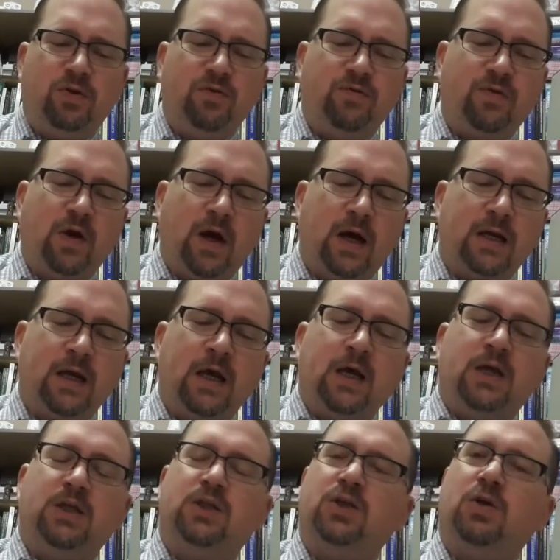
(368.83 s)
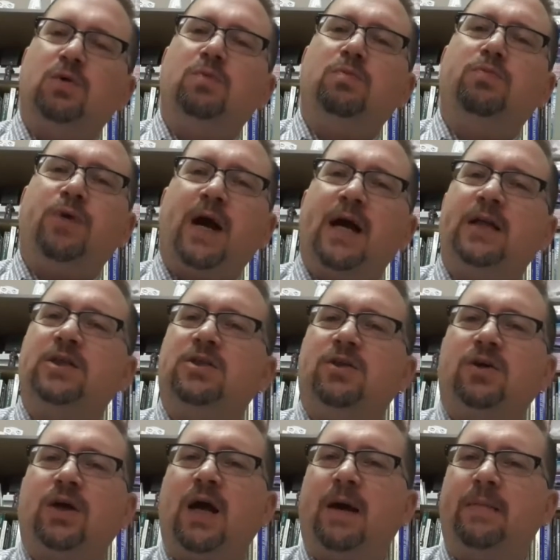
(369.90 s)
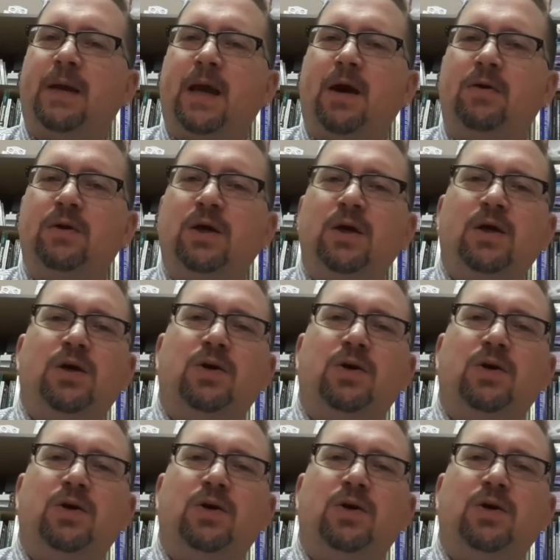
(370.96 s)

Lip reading: You've got Joan Pratchler coming out,